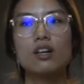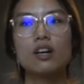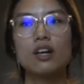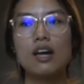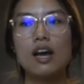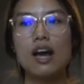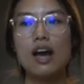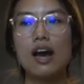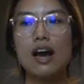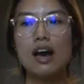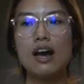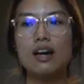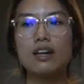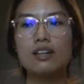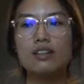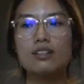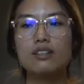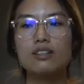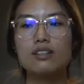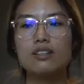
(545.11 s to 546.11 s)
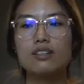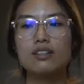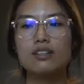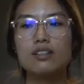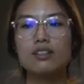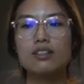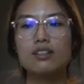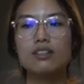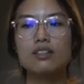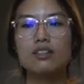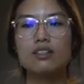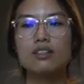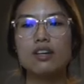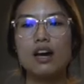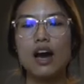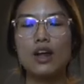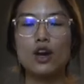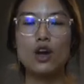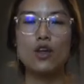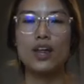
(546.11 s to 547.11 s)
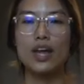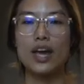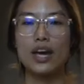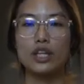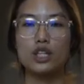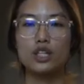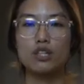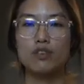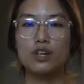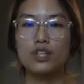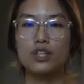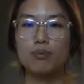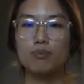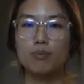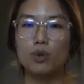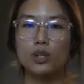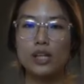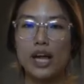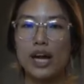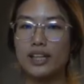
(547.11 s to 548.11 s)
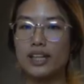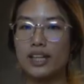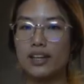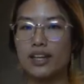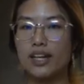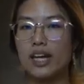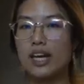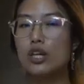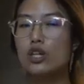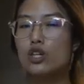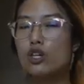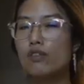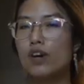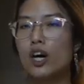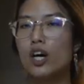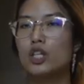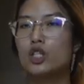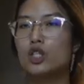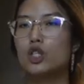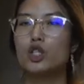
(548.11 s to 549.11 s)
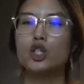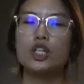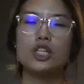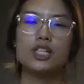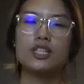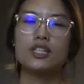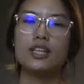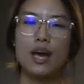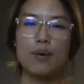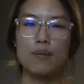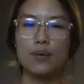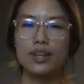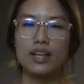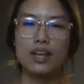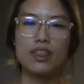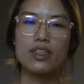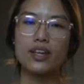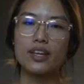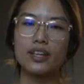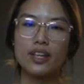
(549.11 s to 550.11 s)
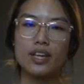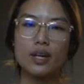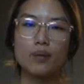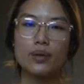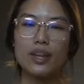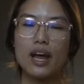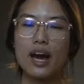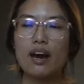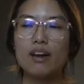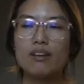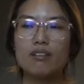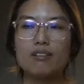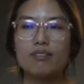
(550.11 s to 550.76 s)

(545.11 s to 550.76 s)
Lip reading: And I know that extroverts are more likely than introverts to just say what they're thinking without